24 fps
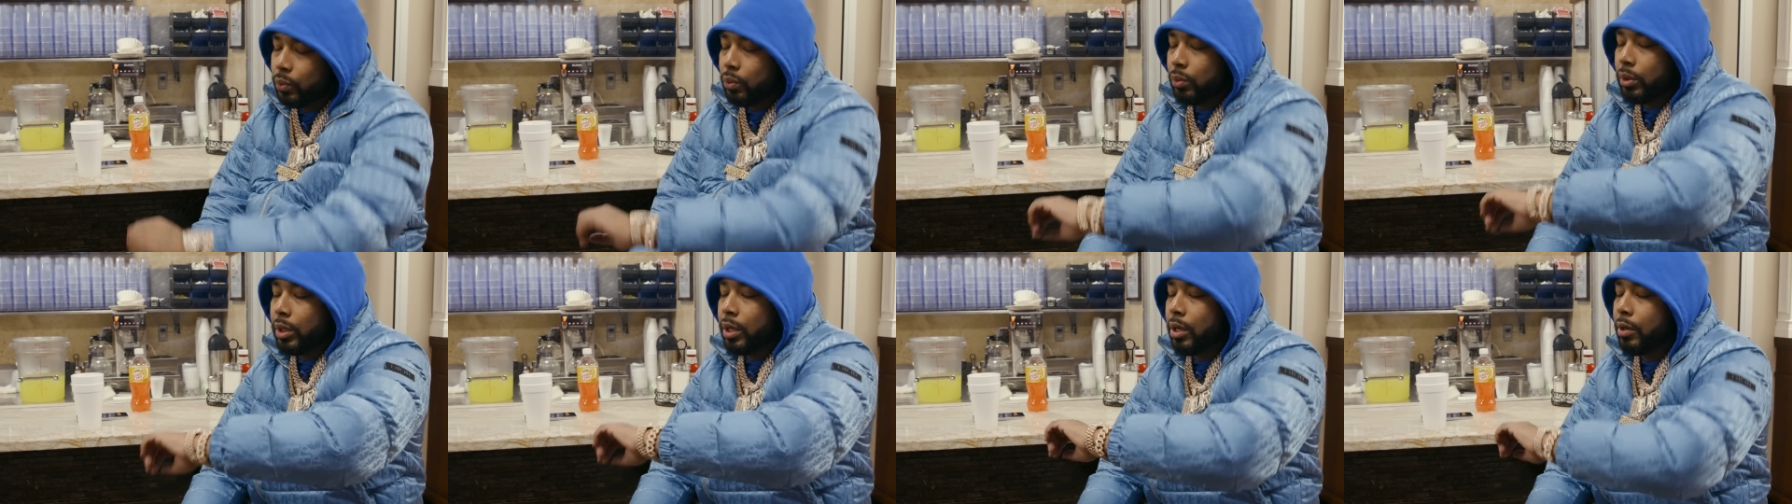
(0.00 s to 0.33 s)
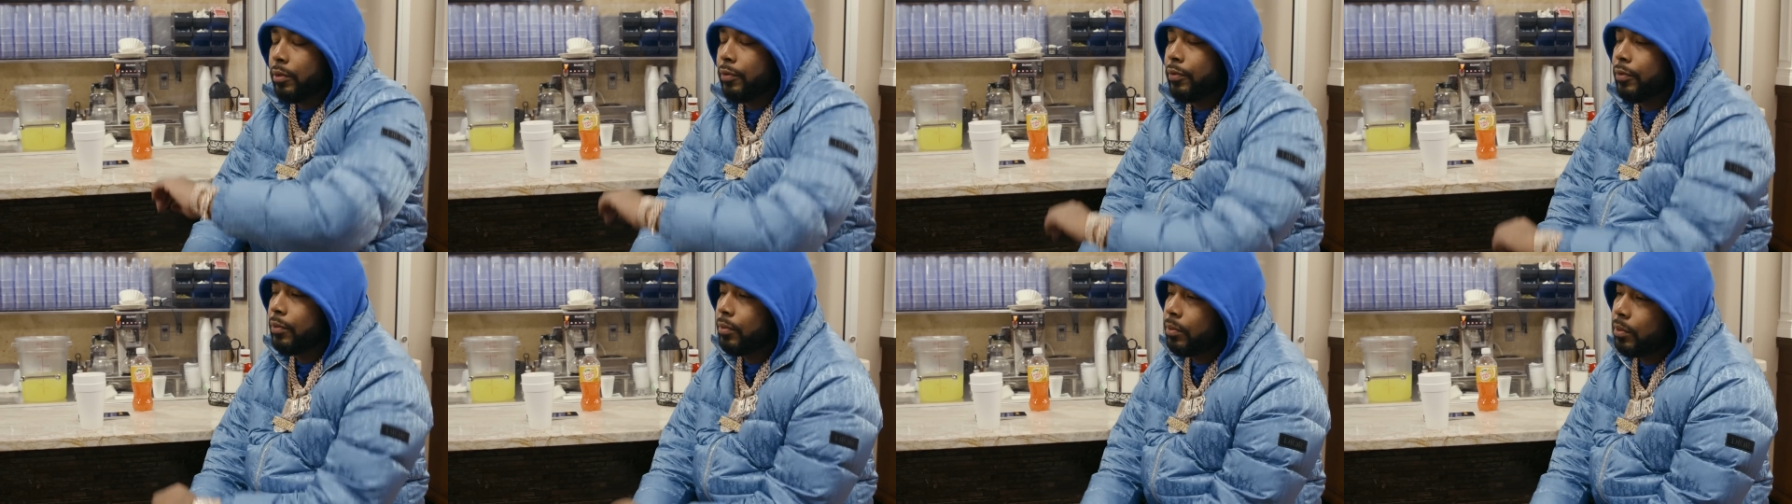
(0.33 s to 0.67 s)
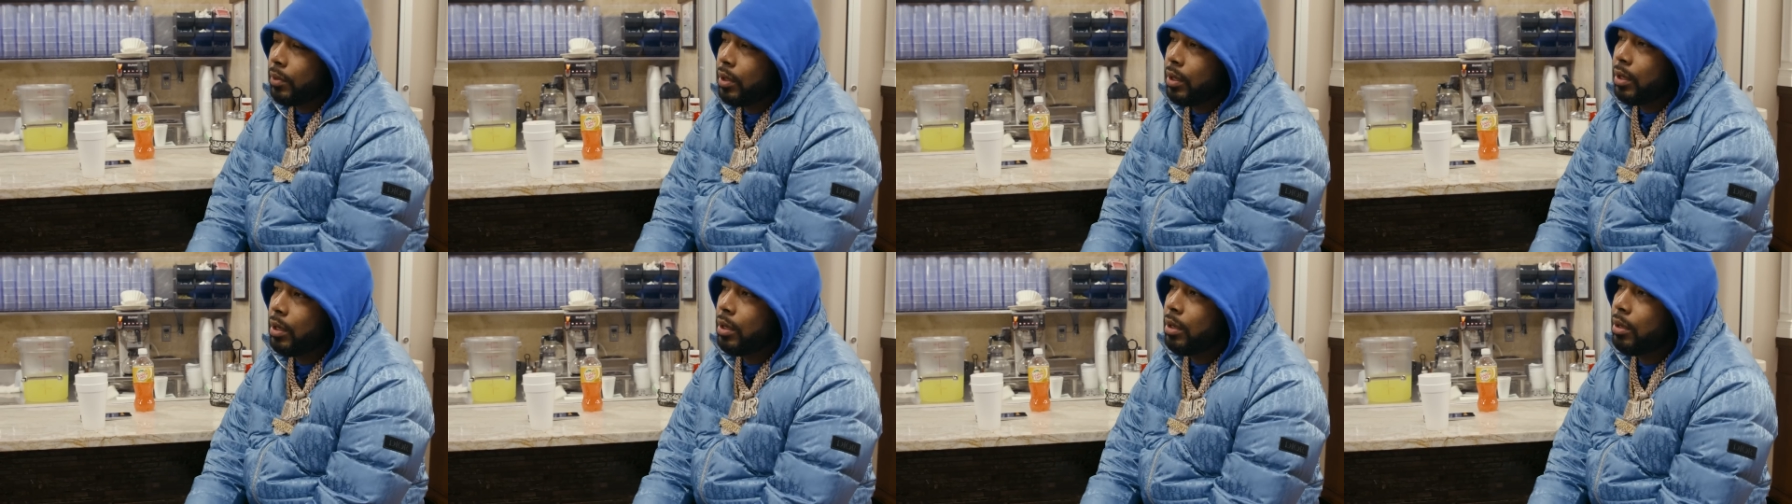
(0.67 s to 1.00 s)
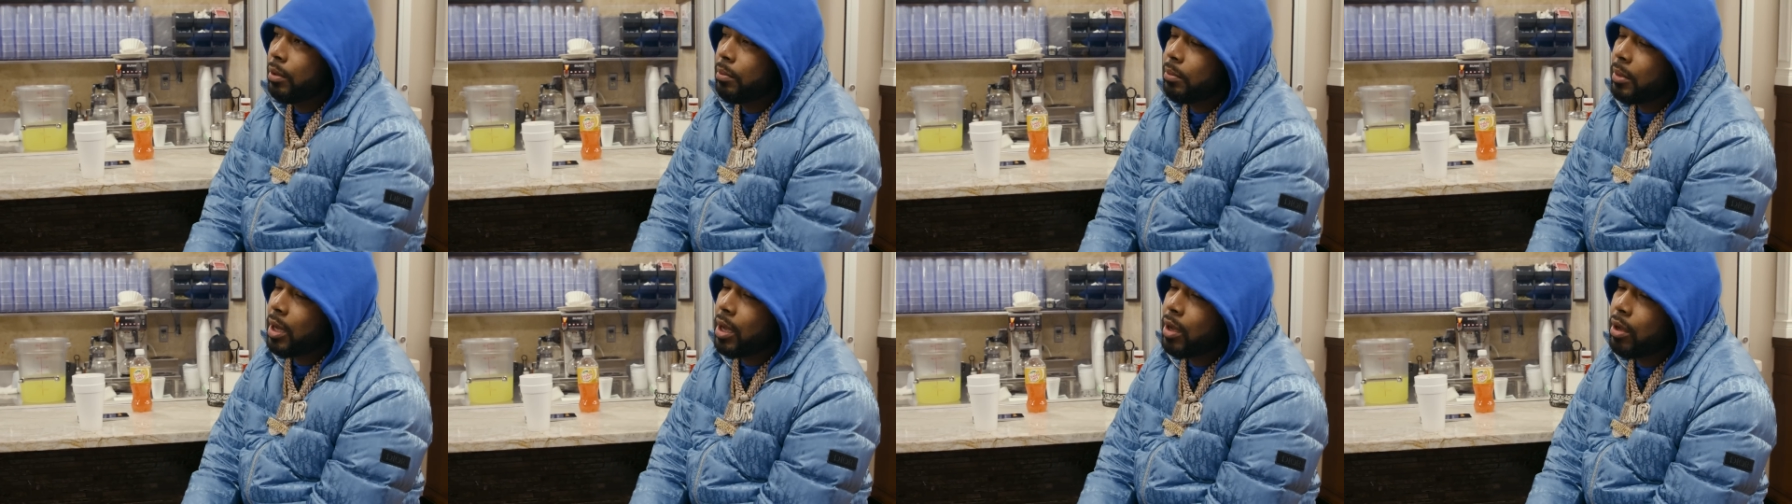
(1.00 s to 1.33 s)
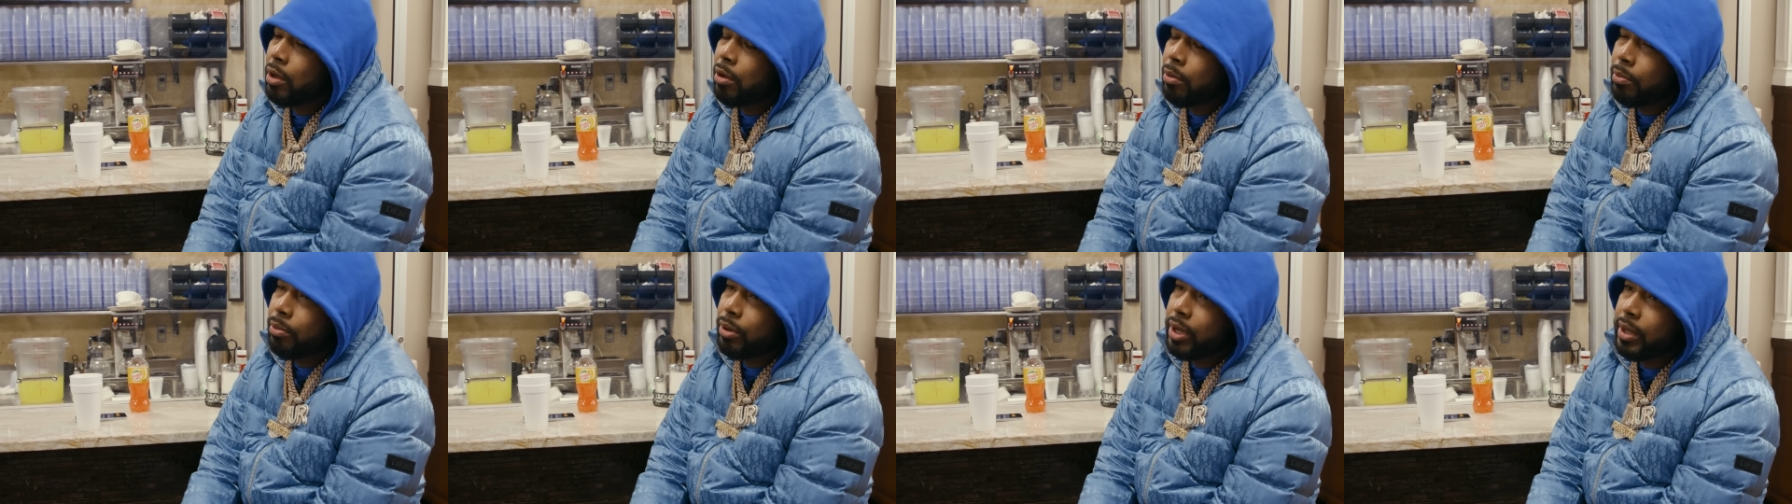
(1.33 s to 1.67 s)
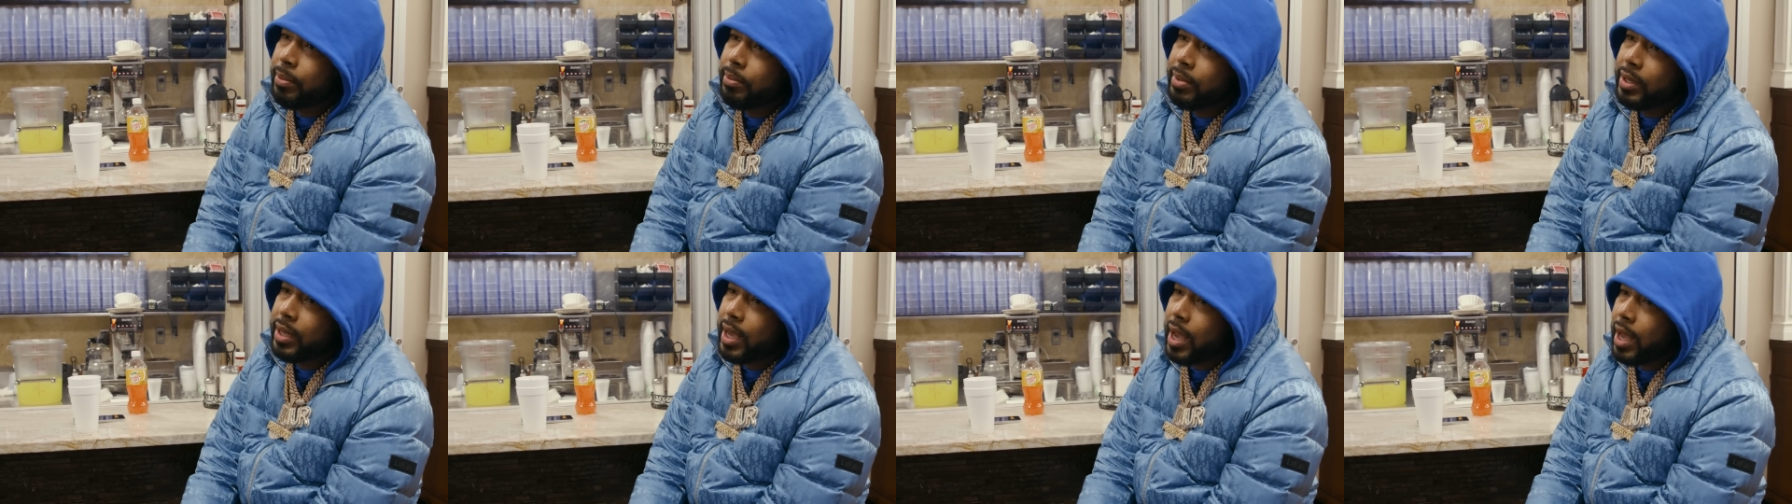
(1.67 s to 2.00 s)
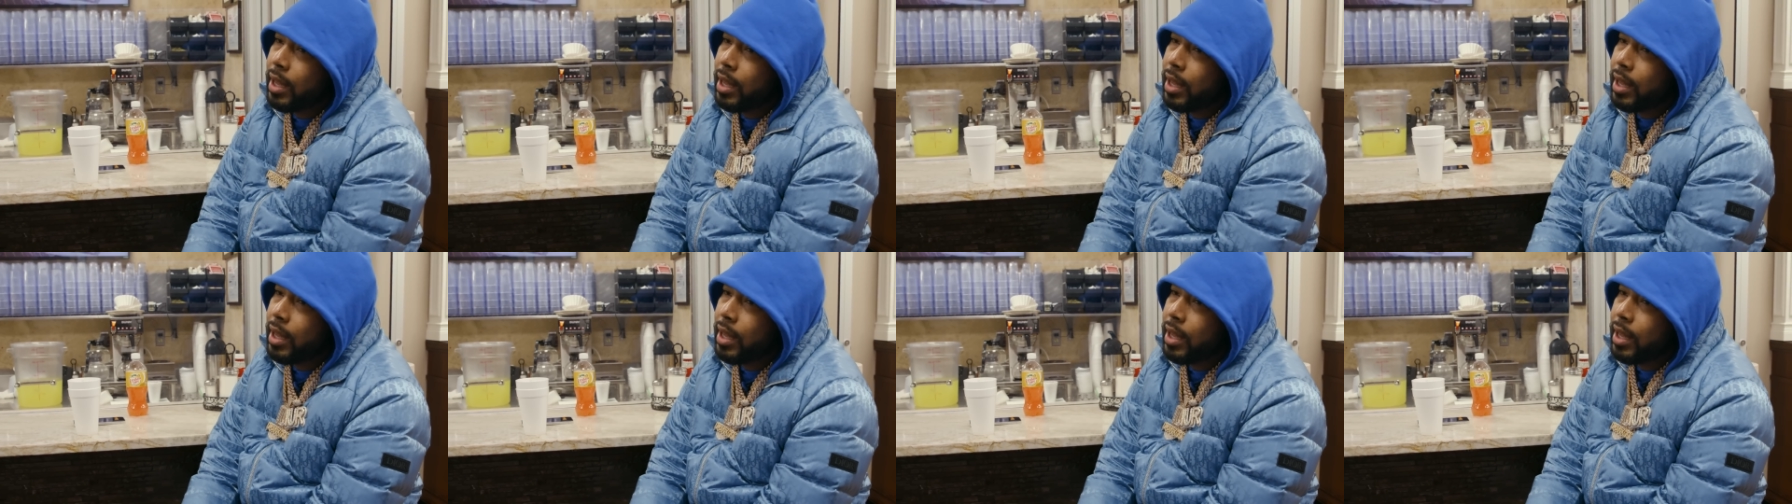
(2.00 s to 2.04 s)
Well, uh, my homeboy B.